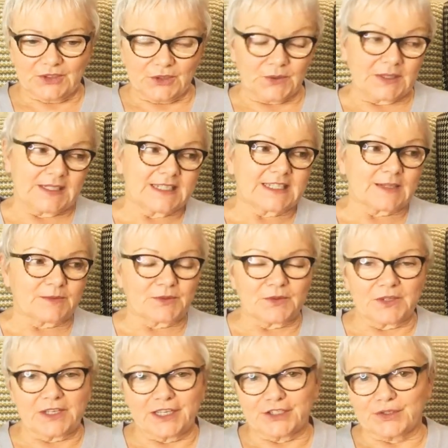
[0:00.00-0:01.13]
at least up to
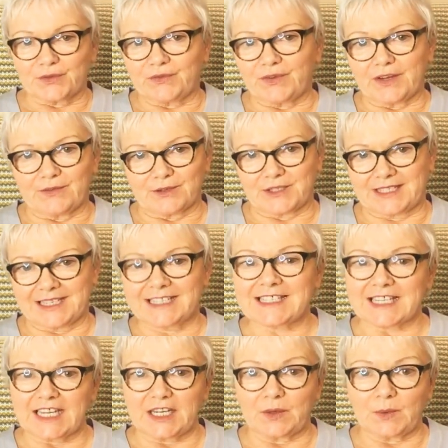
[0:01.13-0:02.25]
the age of 5 or 6
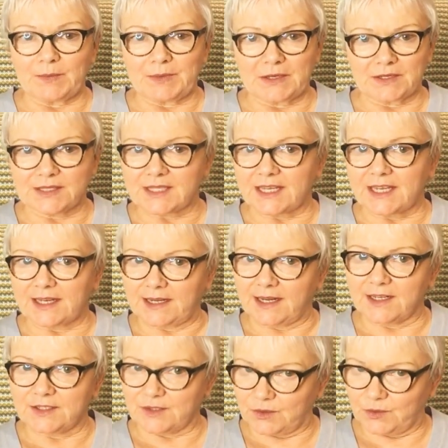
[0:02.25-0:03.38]
anyway, because they get
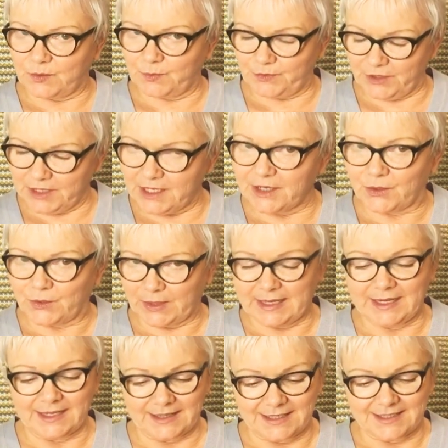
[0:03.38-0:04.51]
cluttered pretty
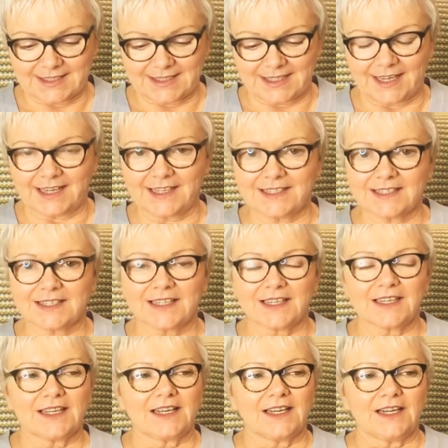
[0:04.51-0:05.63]
quickly these days,
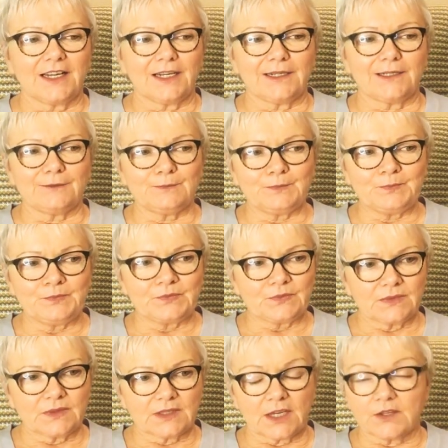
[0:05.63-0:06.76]

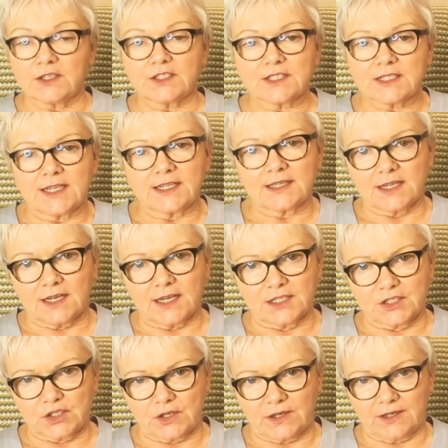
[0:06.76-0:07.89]
how they just let their light
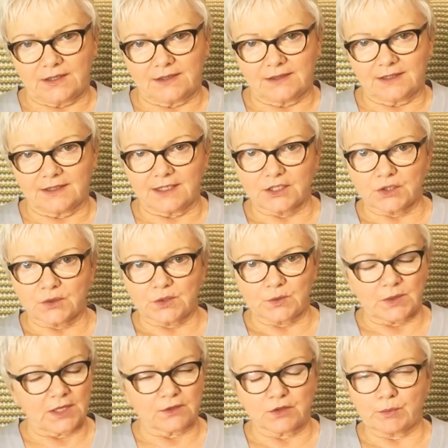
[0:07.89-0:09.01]
shine, and they do it
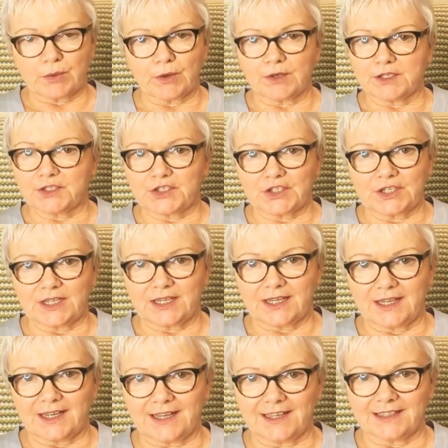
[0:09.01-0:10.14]
without apology
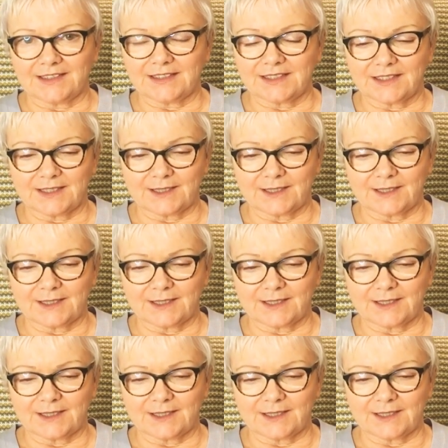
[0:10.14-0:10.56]
and